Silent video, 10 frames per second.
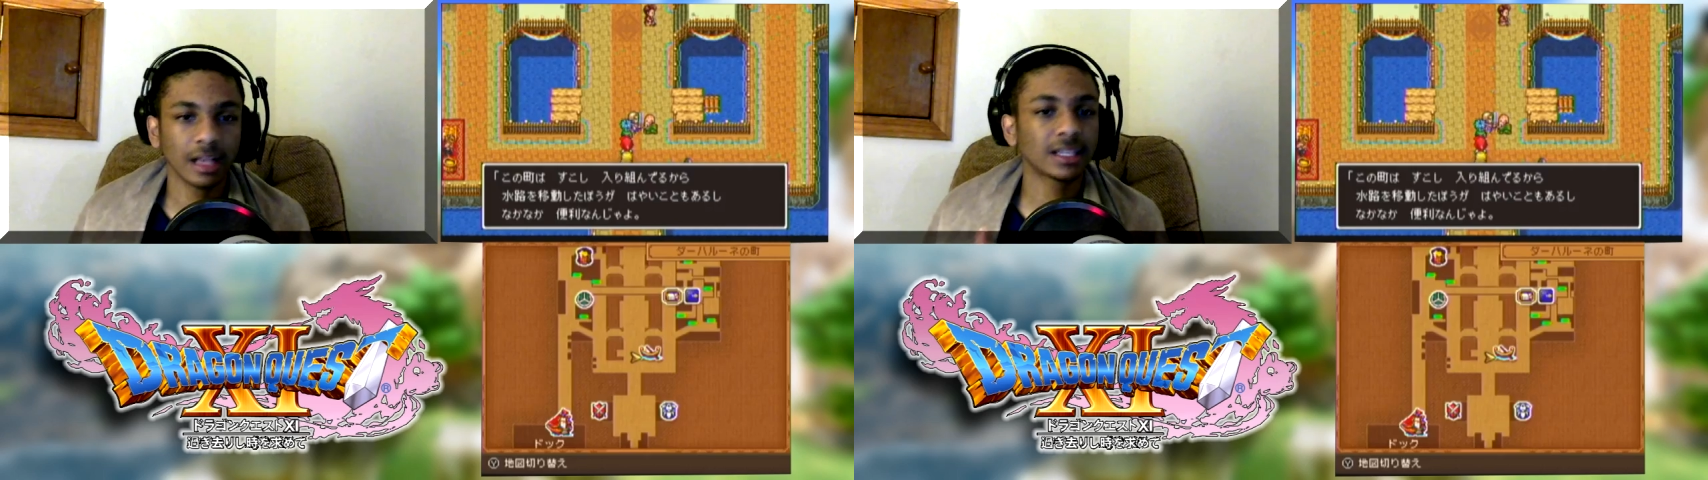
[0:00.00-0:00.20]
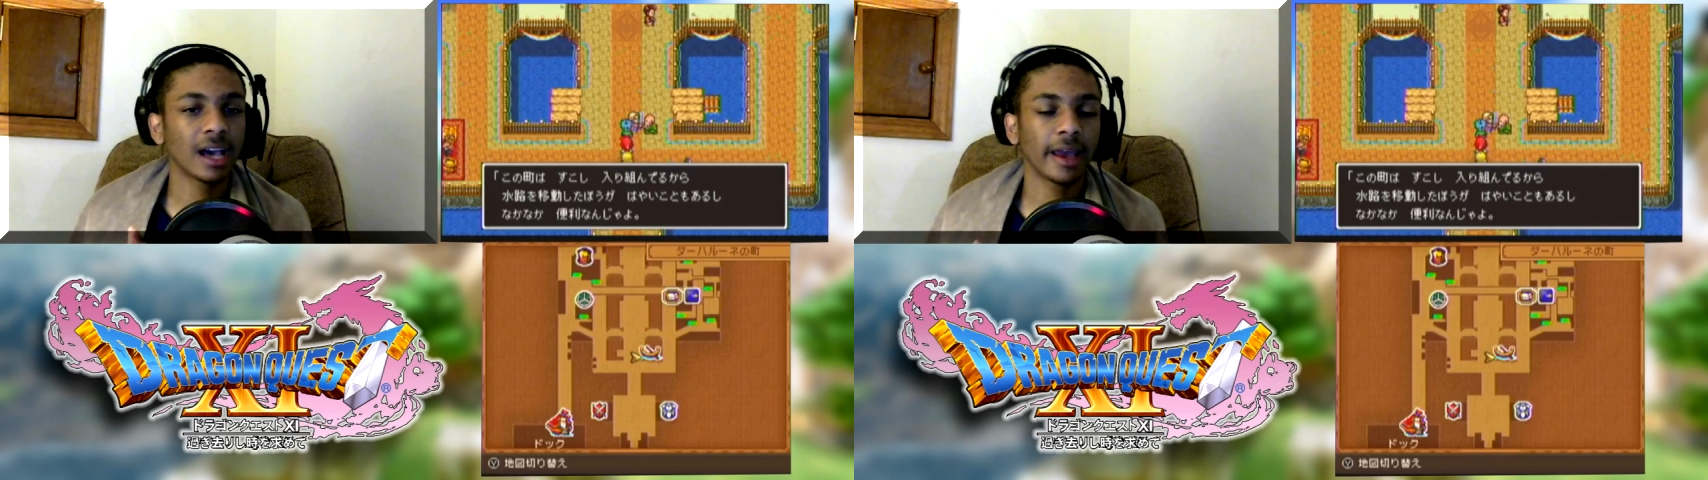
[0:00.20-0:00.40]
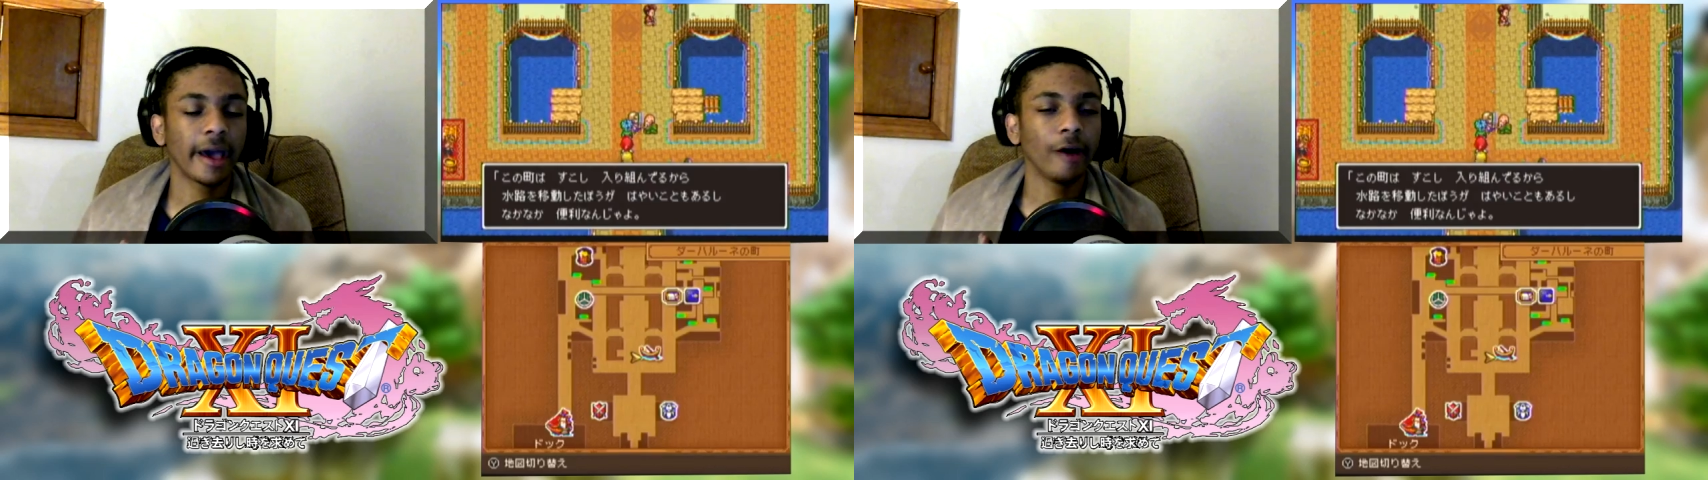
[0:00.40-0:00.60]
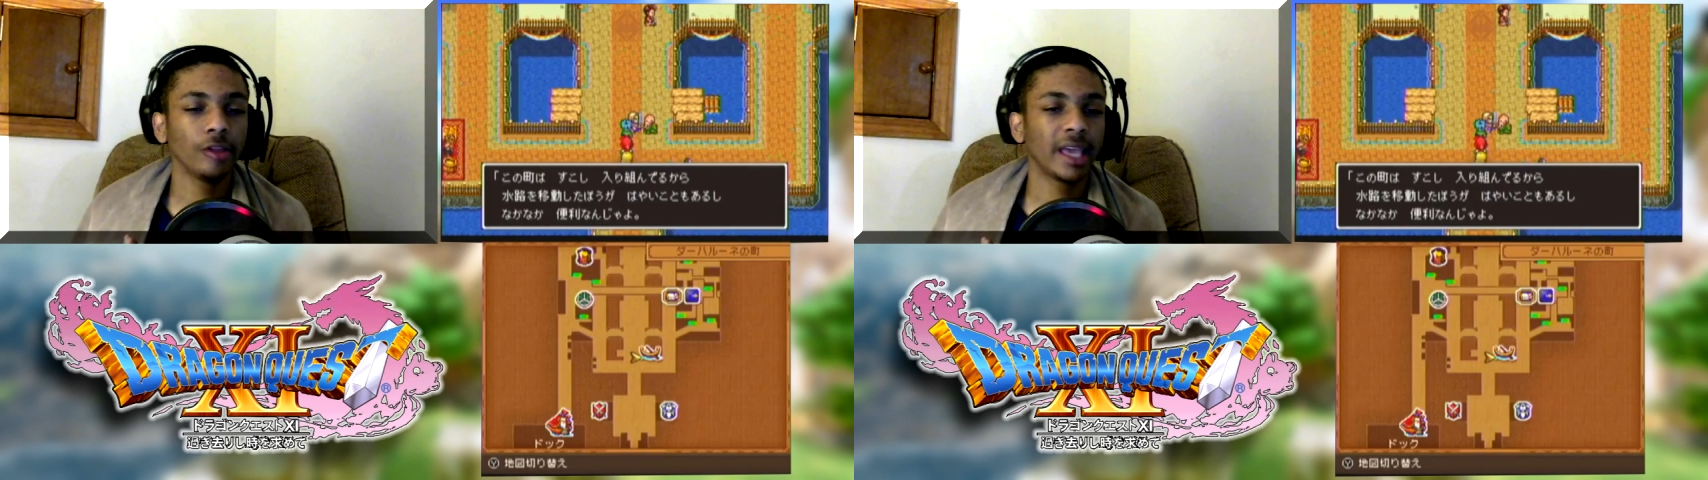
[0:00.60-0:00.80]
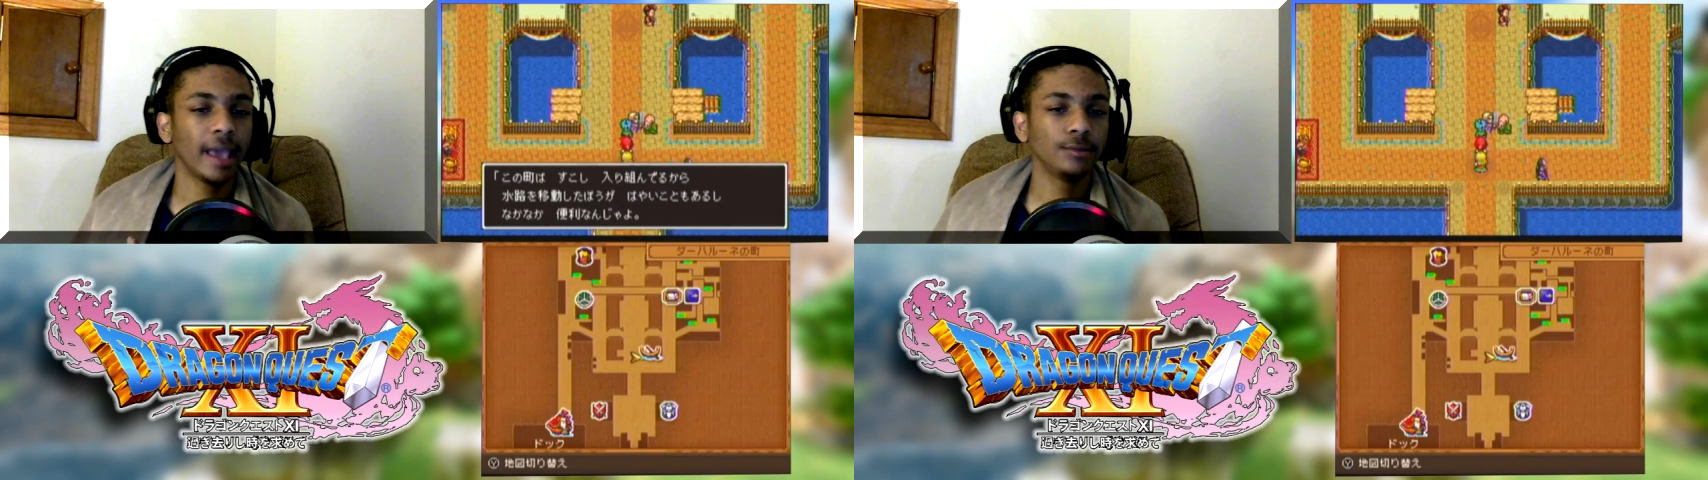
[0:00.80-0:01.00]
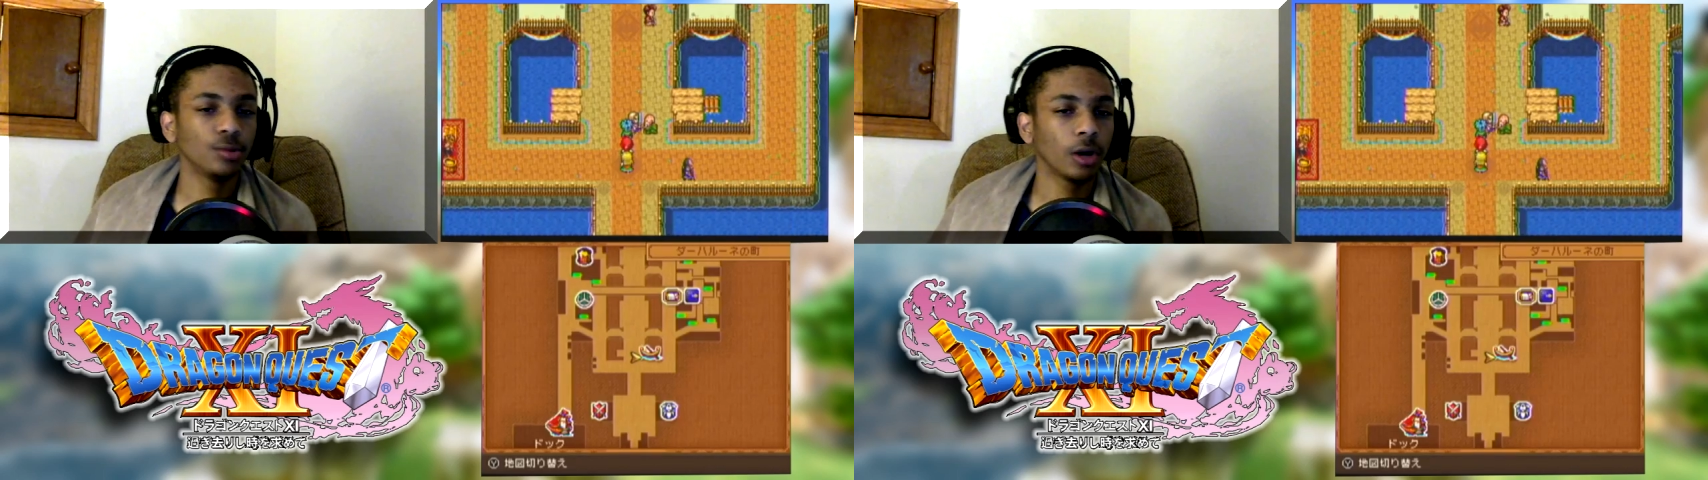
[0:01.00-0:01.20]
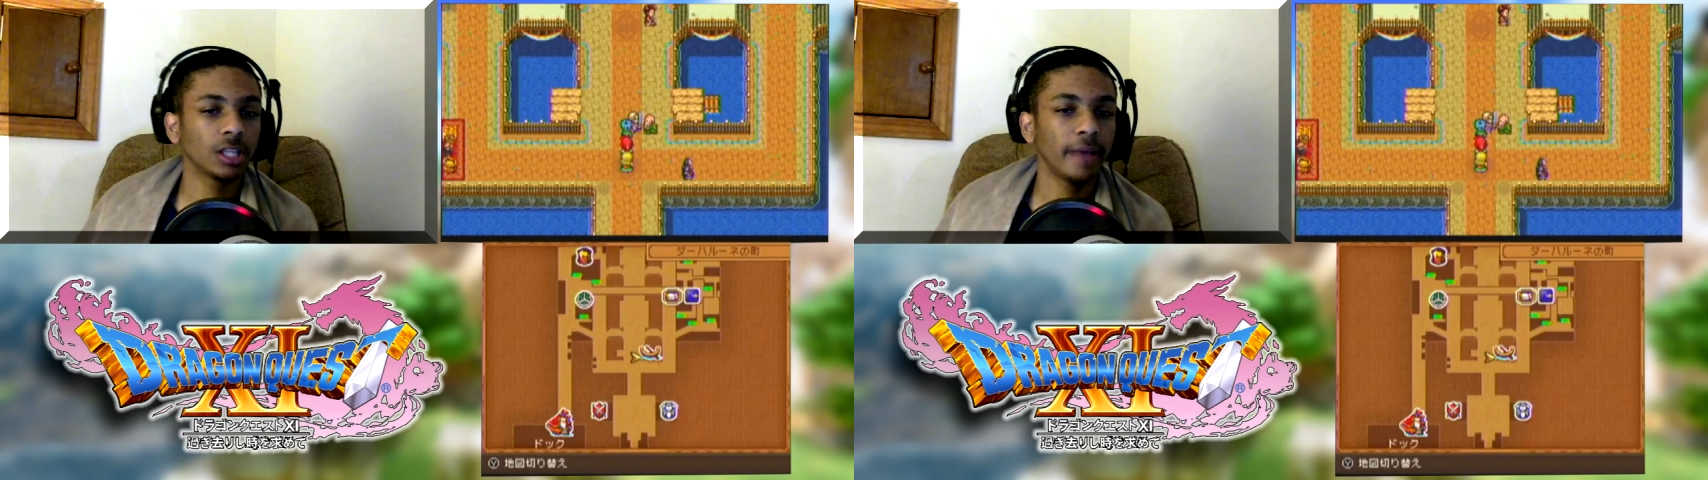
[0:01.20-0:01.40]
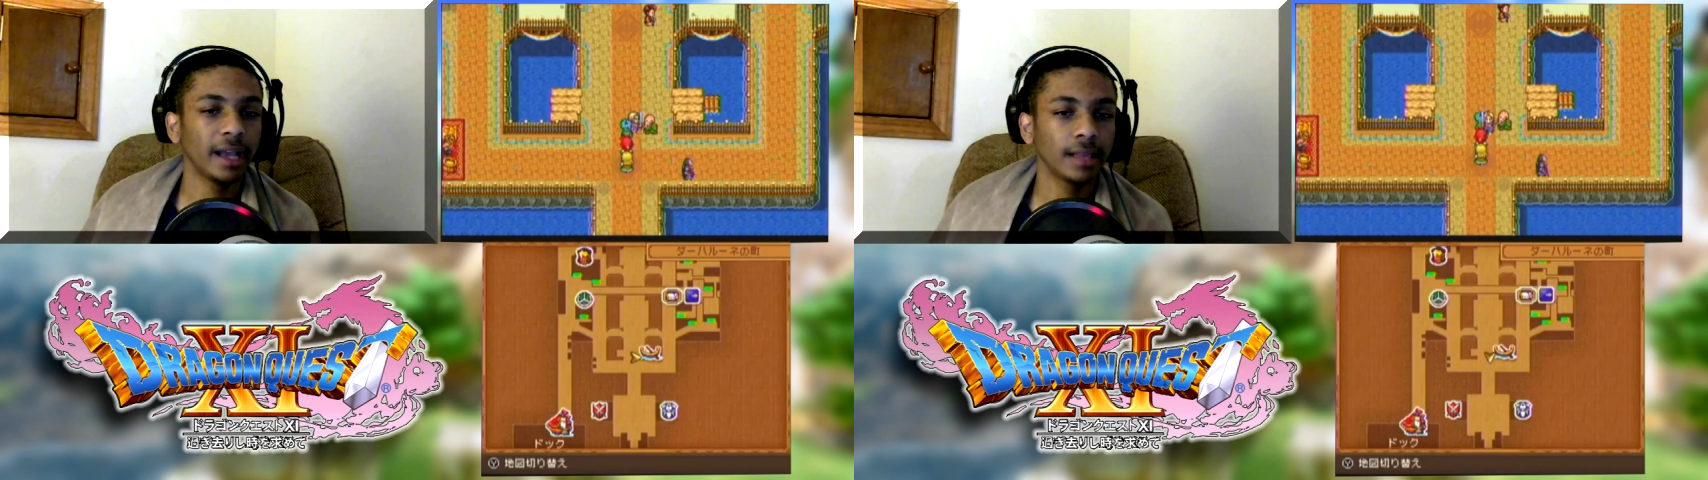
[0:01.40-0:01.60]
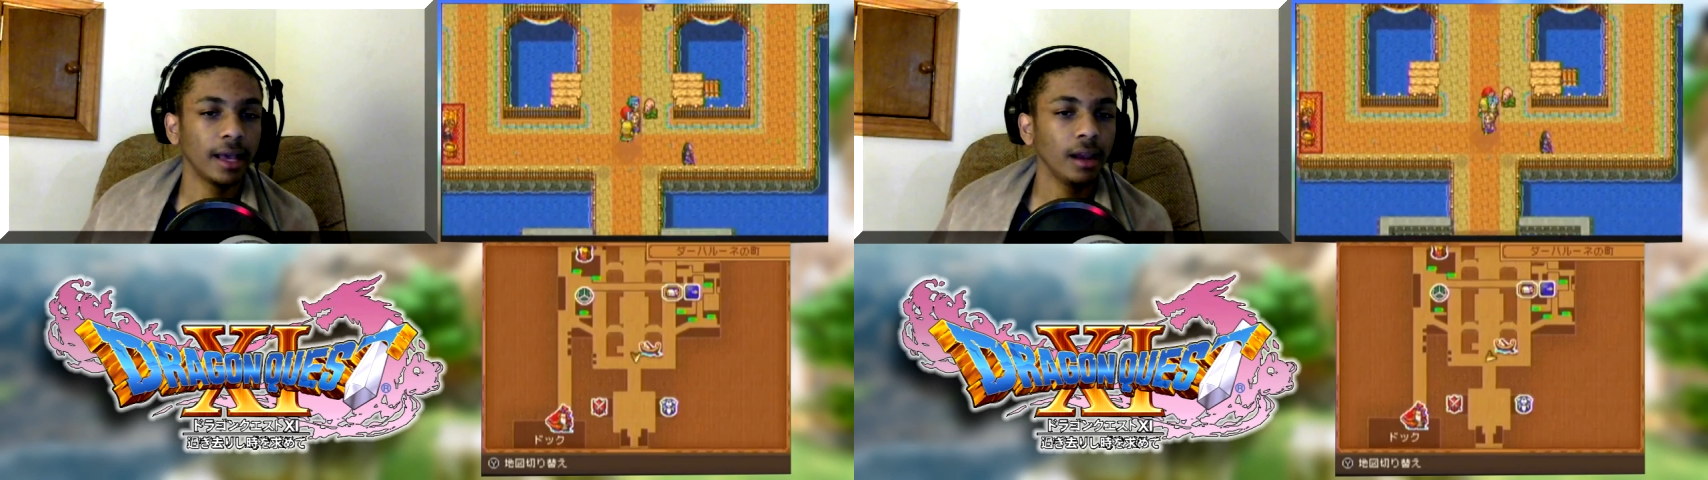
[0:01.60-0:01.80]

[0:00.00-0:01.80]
that's kind of how the games worked back